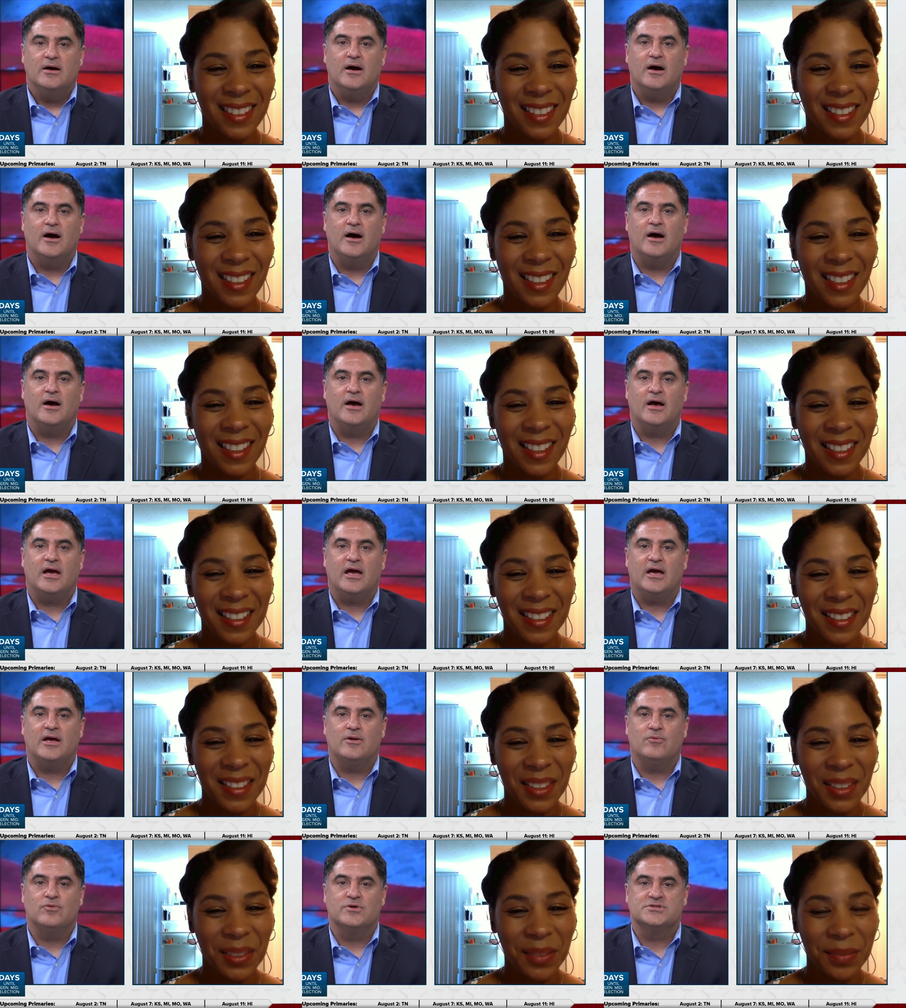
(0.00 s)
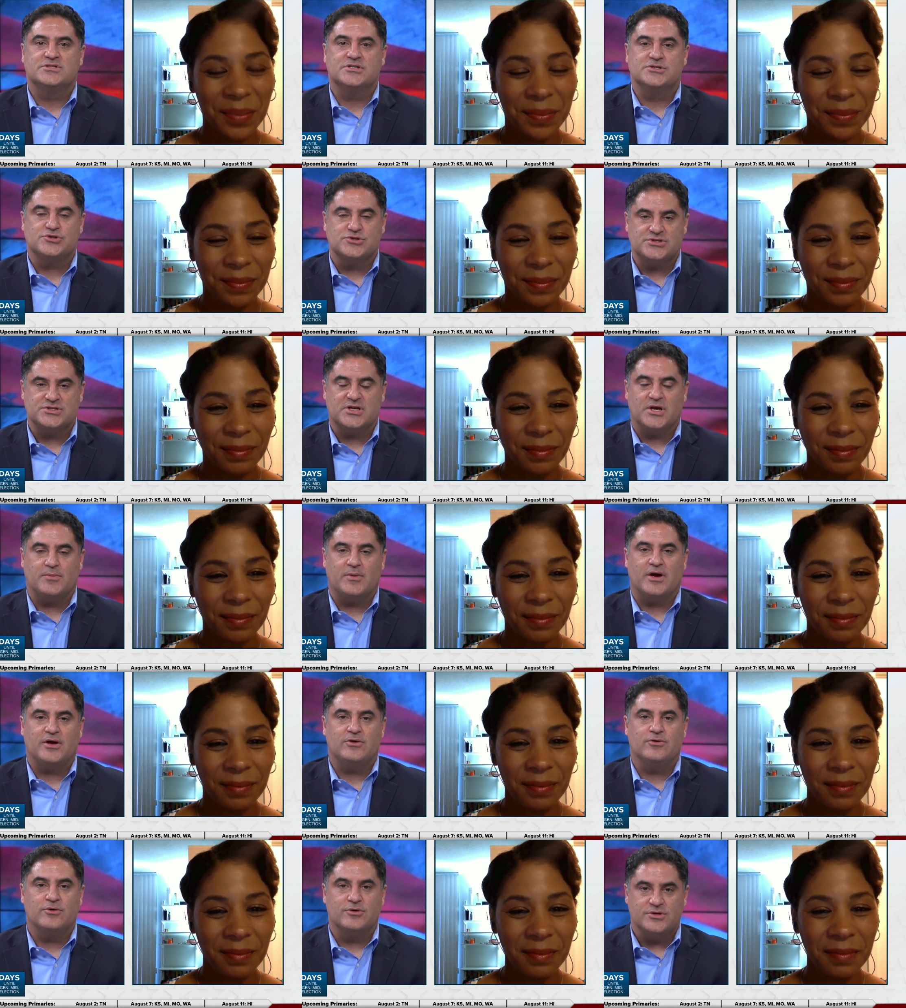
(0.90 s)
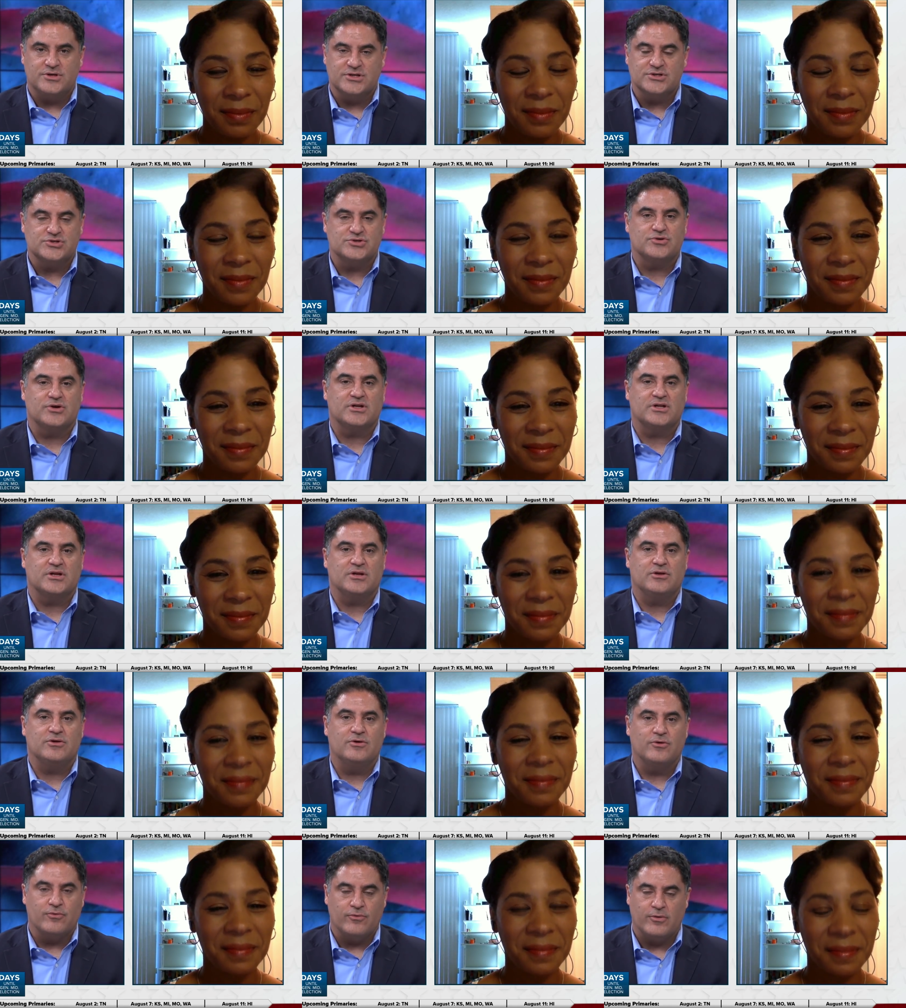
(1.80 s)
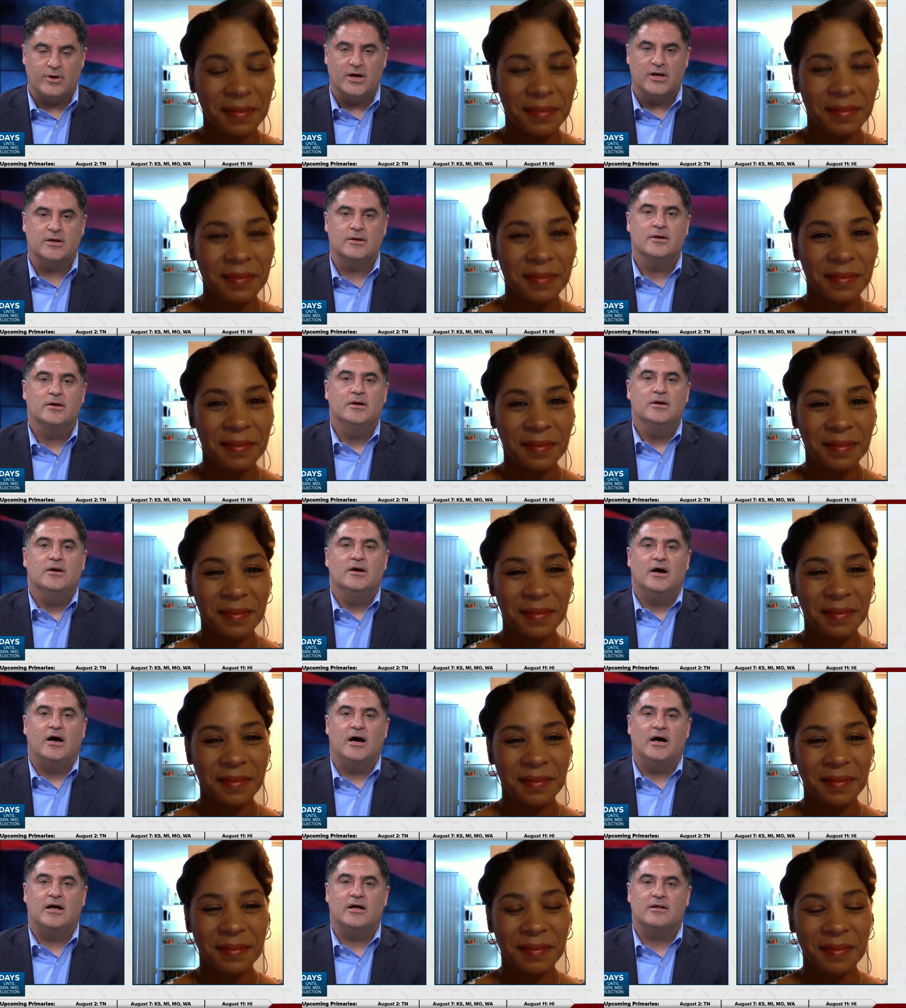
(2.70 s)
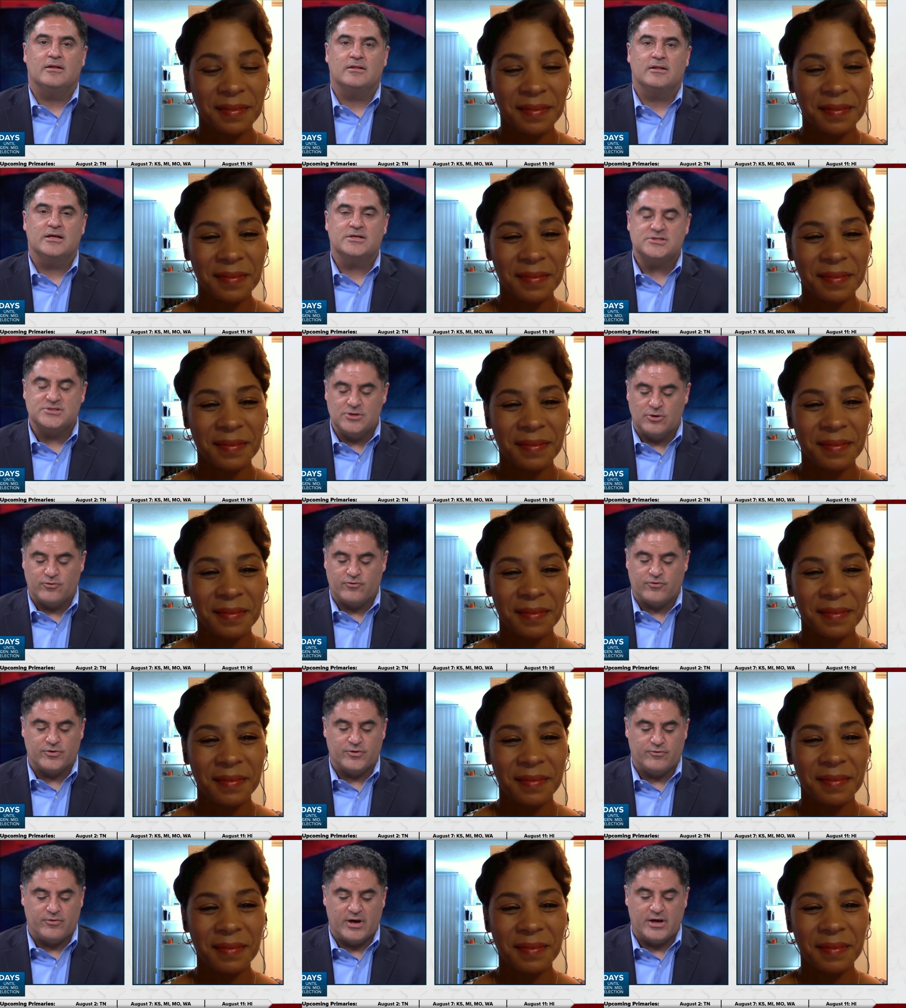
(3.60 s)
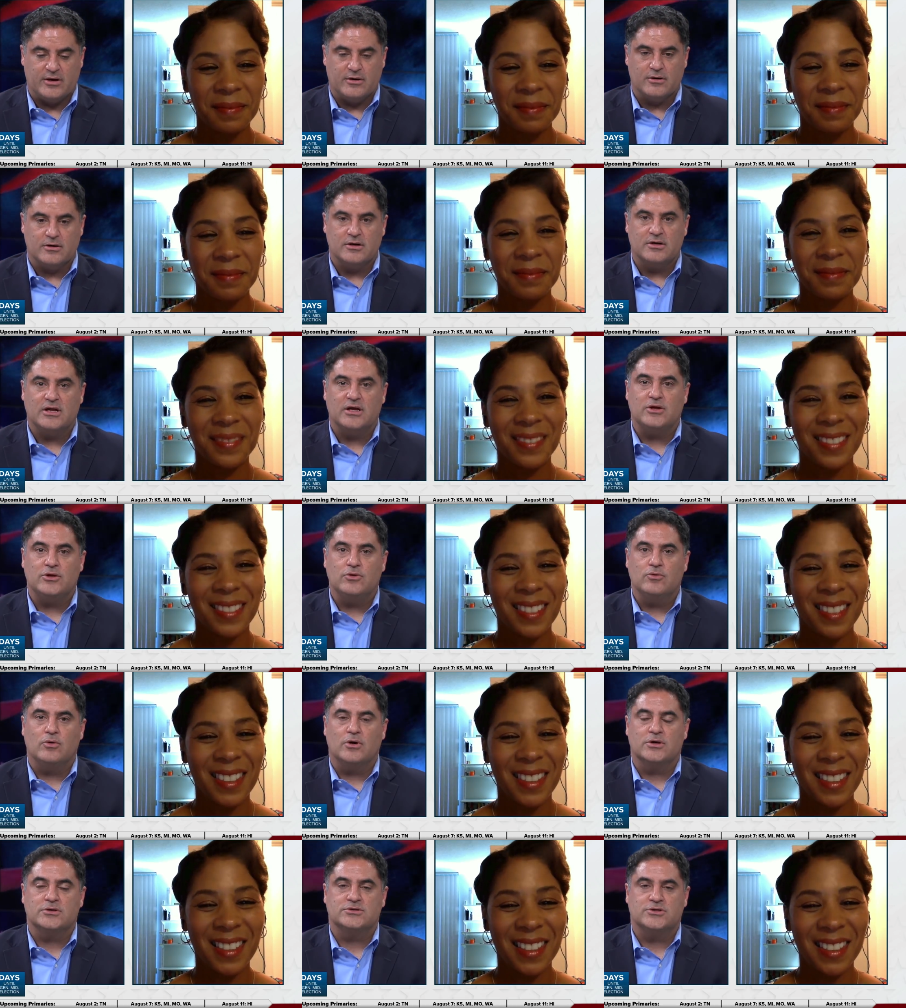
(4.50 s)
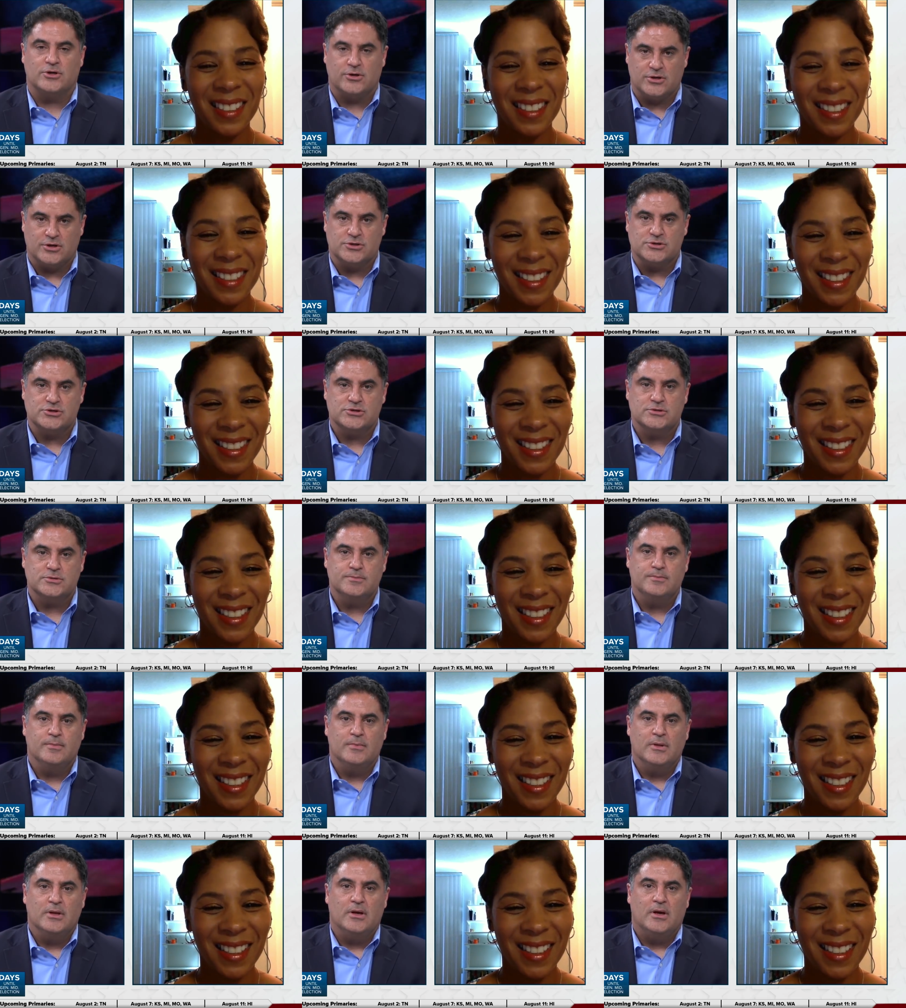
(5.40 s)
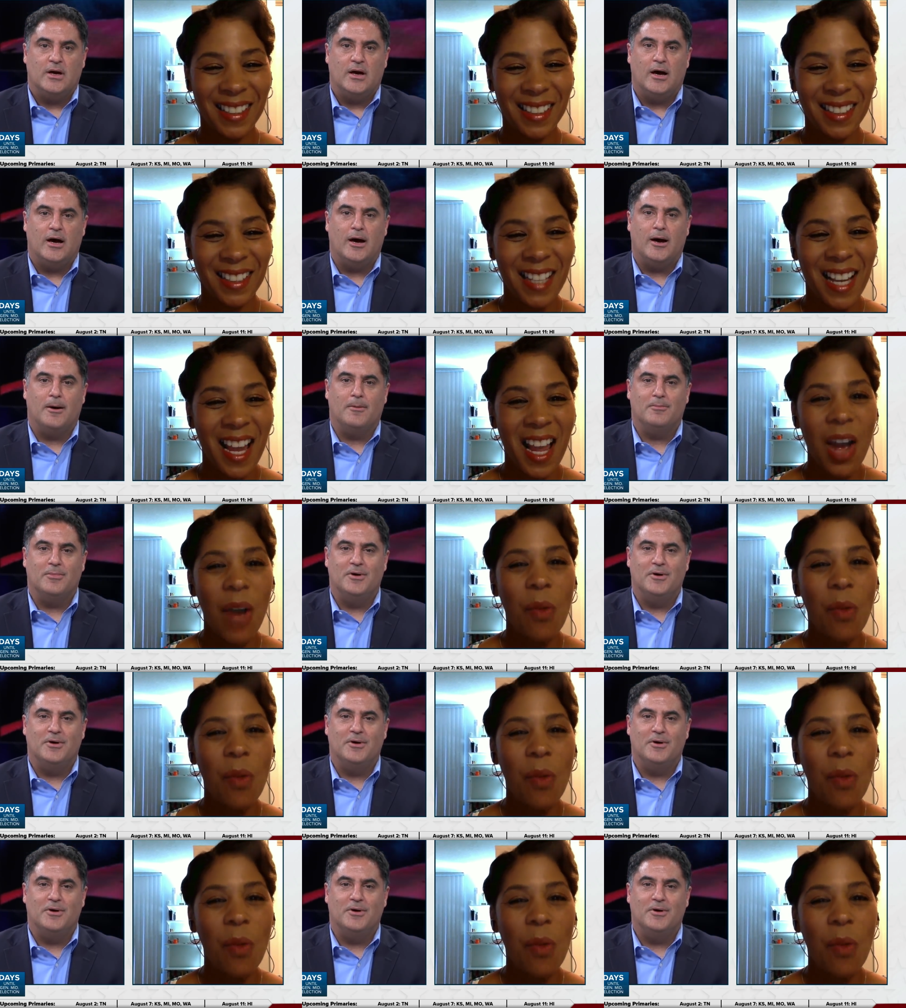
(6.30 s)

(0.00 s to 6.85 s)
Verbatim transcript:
Speaker 1: uh, and what's interesting about your district and your run, uh, let's note for the record that you are Turkish. Um.